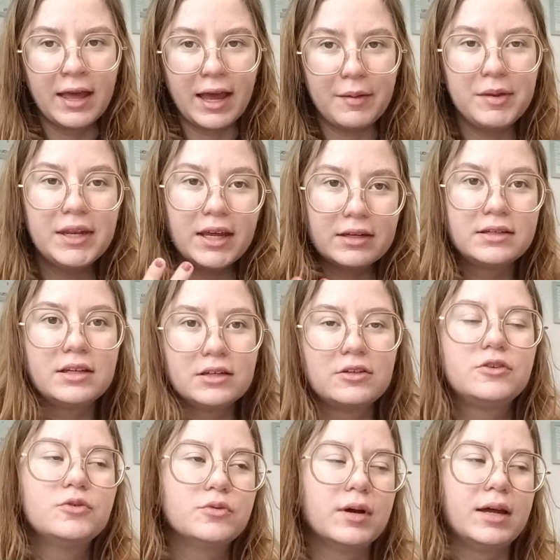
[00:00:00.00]
I mean, I did
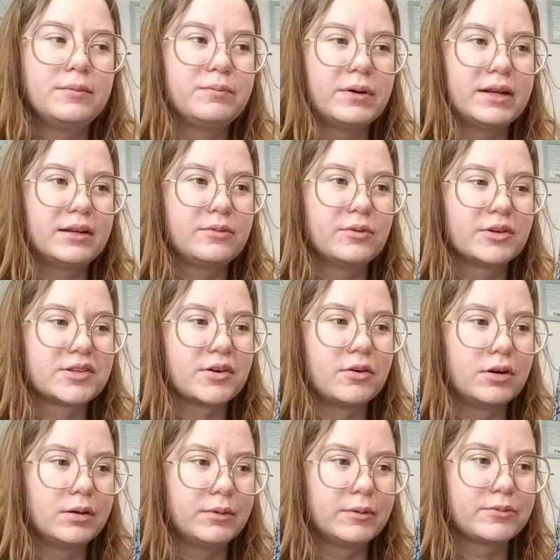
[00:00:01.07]
do it, but it was a
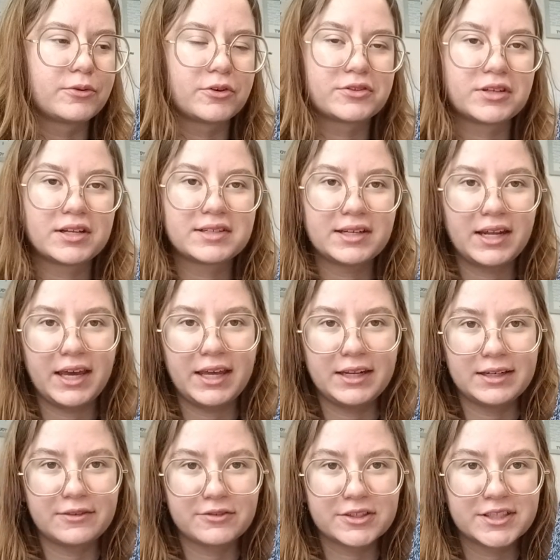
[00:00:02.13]
horrible process and I
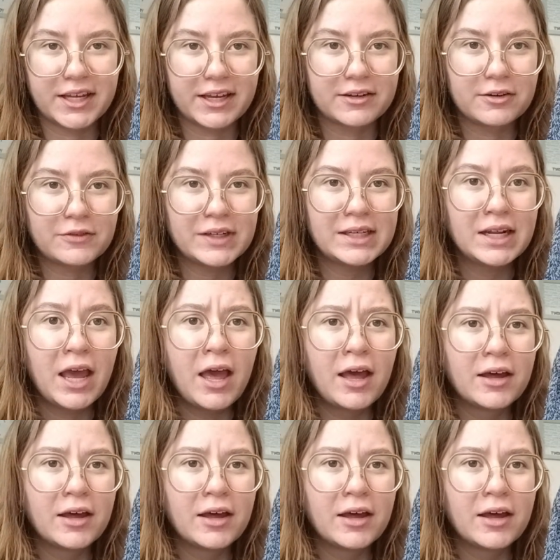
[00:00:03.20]
hated every second of it.